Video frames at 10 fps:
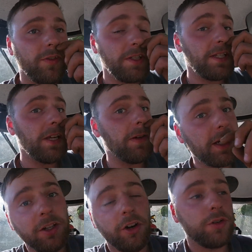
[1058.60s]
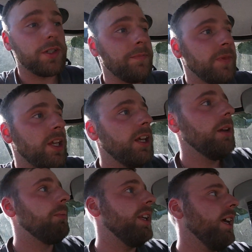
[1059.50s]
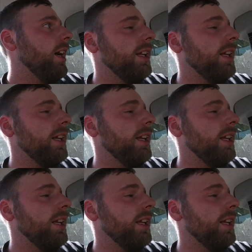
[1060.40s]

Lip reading: we'll see when it grows. But yeah,